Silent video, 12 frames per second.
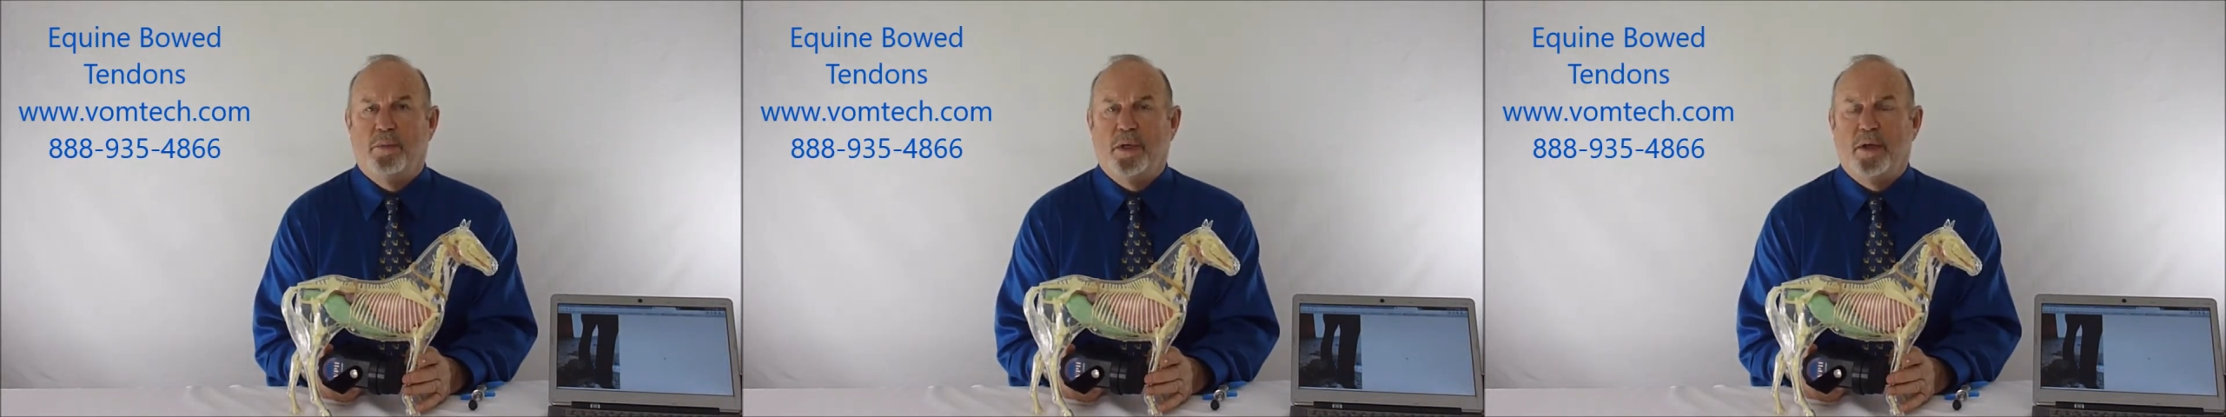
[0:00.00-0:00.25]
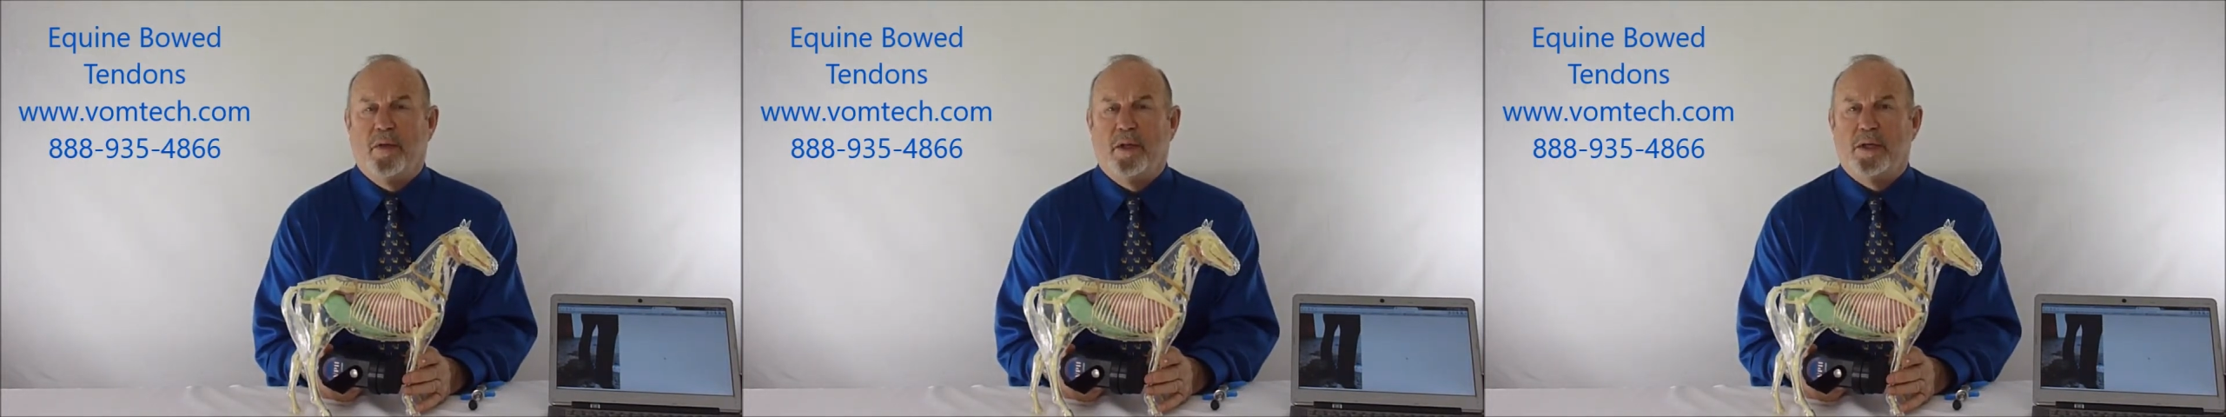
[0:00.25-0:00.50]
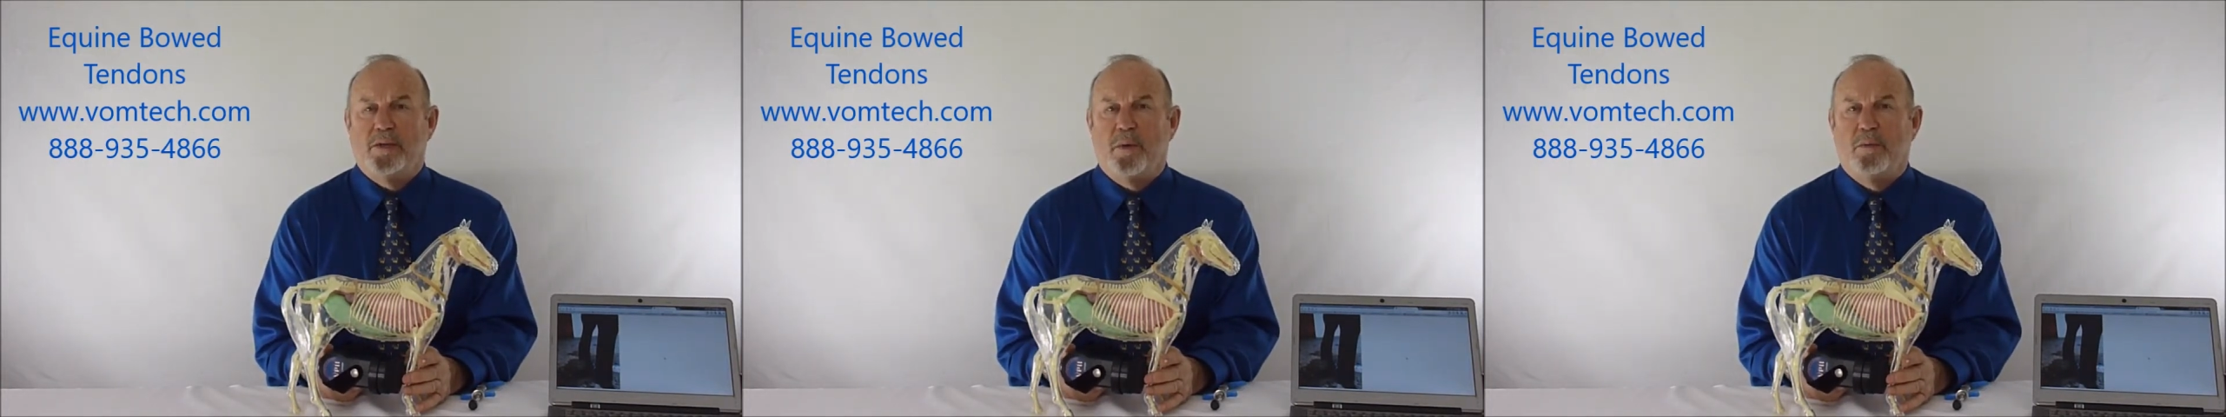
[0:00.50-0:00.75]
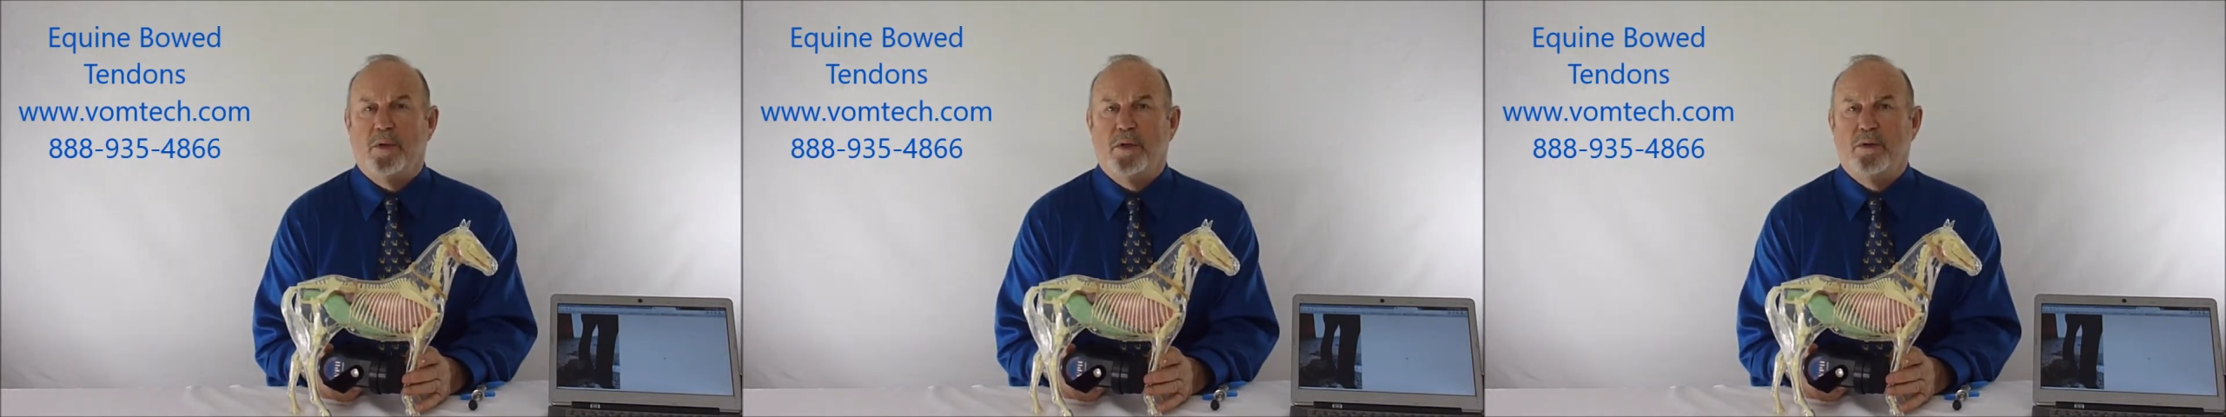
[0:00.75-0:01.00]
but nonetheless
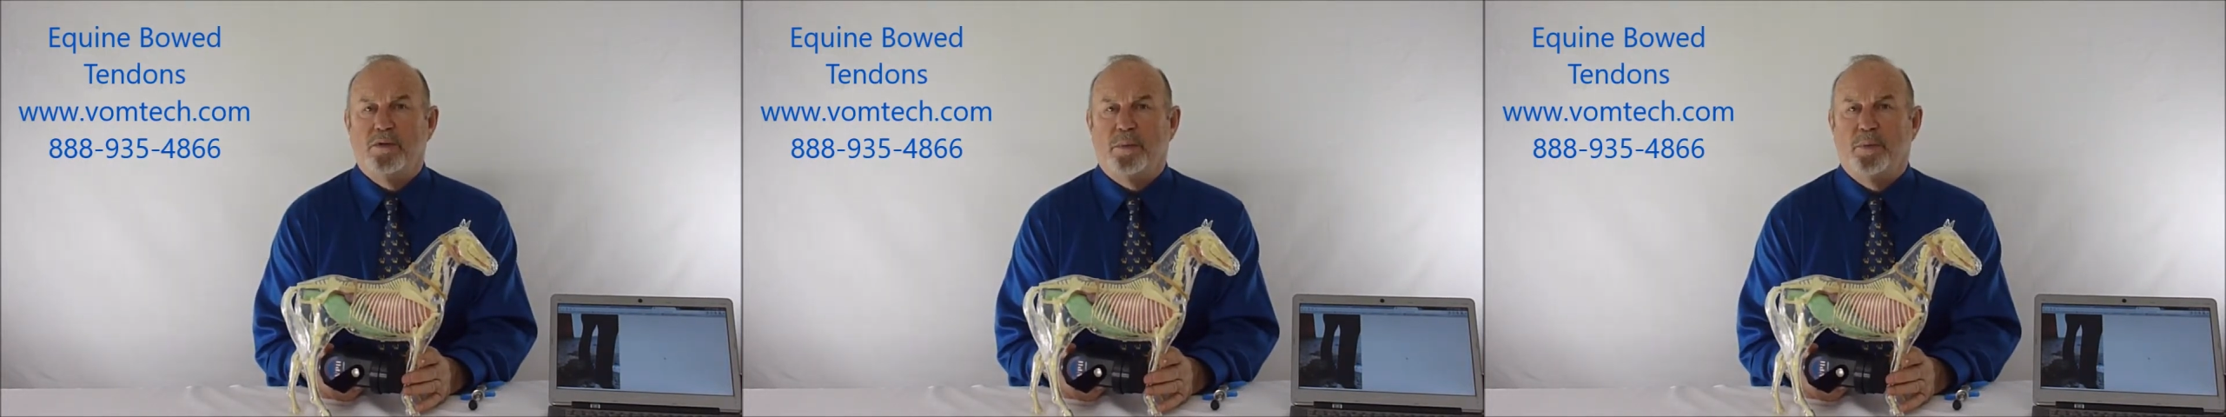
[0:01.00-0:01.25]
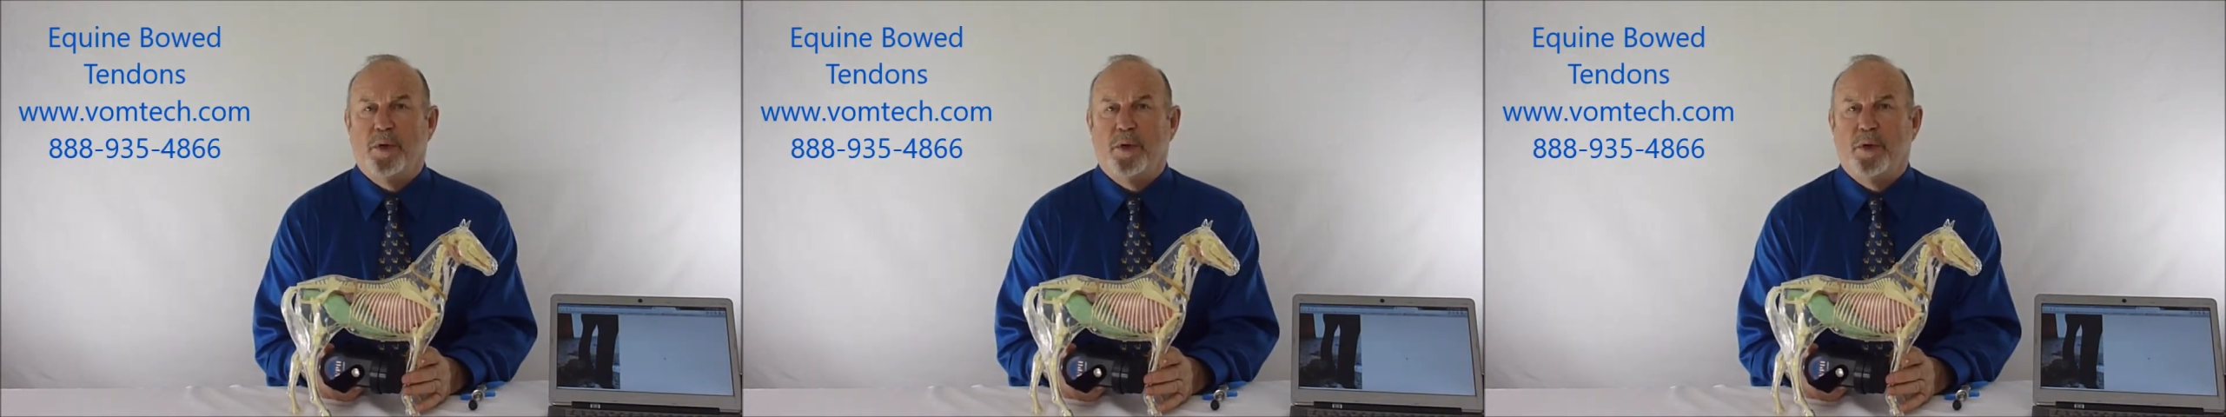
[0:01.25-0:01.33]
what we do is we'll